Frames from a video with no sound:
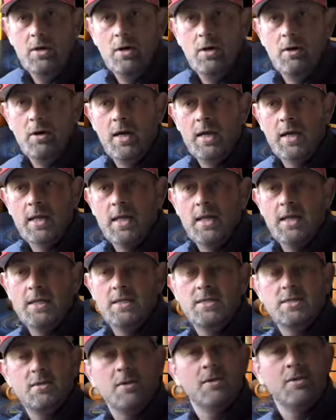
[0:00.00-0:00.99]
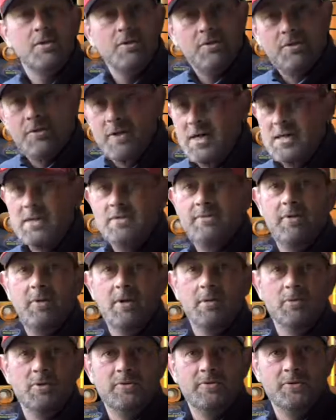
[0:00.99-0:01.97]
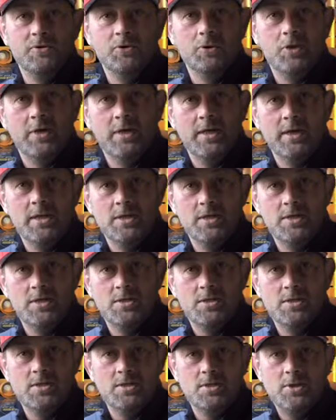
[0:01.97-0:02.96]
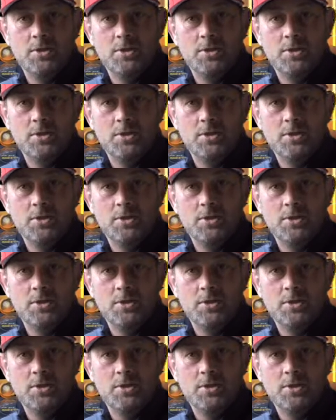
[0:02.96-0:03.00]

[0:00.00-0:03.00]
Alright guys, thanks very much for joining us.